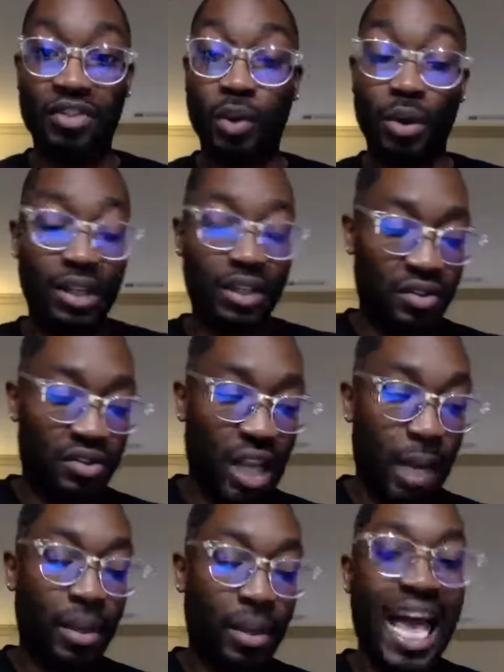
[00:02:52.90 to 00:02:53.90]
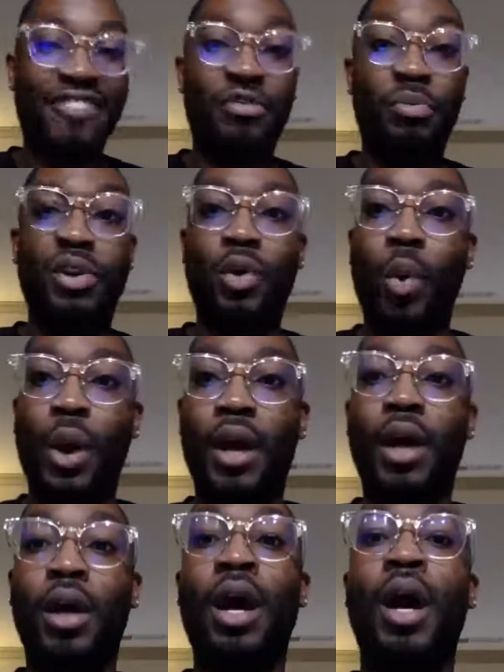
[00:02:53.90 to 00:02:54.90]
right? So in this example, I have to be
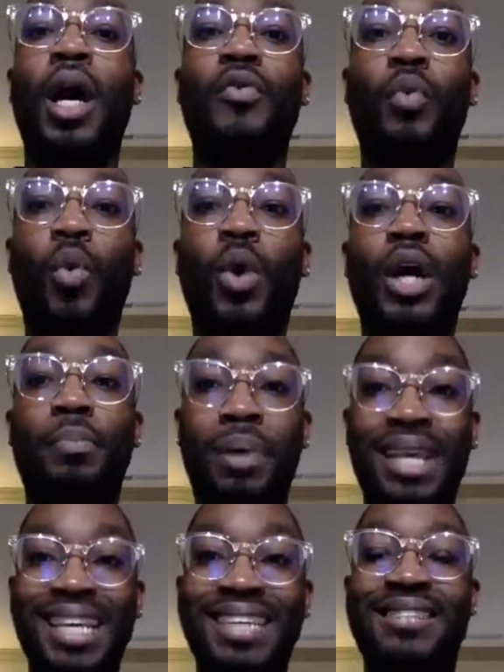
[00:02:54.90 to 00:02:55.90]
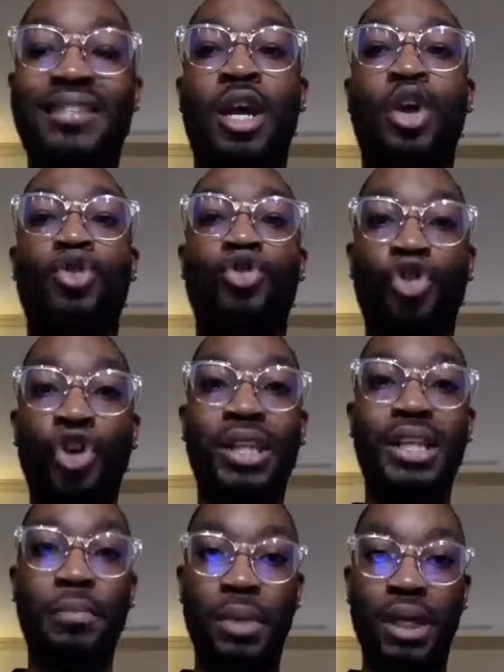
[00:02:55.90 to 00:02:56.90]
aware of what peace
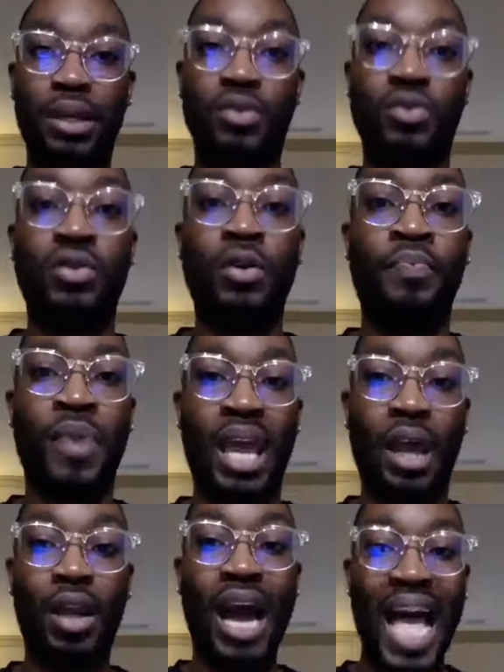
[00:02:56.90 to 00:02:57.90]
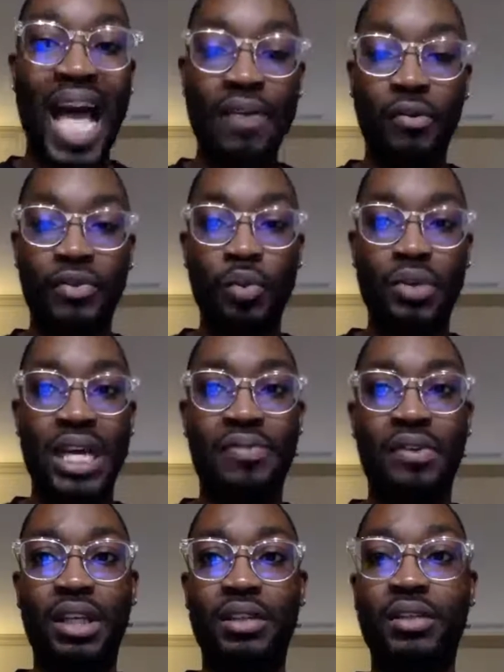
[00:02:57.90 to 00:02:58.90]
really means. And I have a
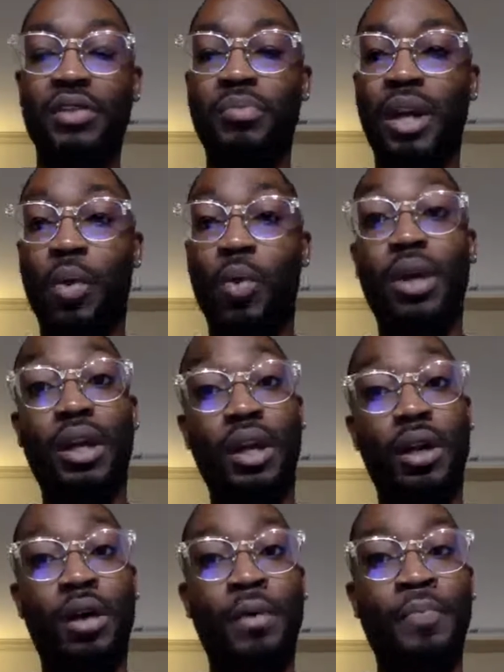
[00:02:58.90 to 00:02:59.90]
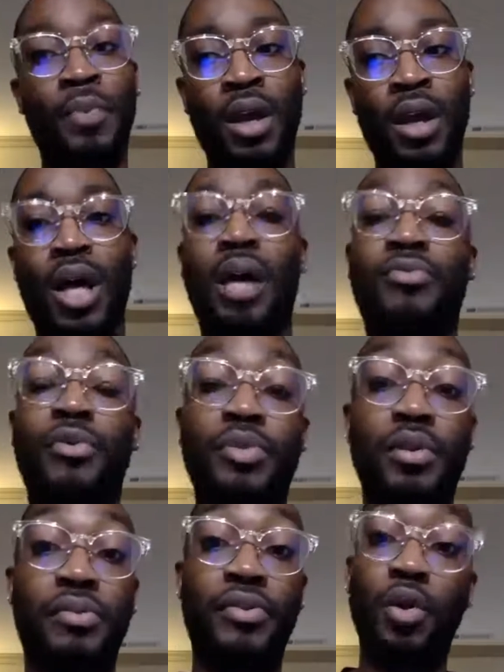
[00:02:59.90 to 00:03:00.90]
few definitions, but I want to hear
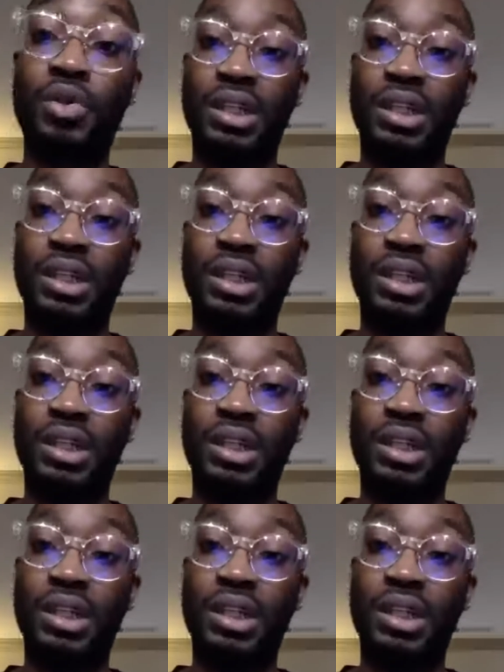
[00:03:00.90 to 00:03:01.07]
from some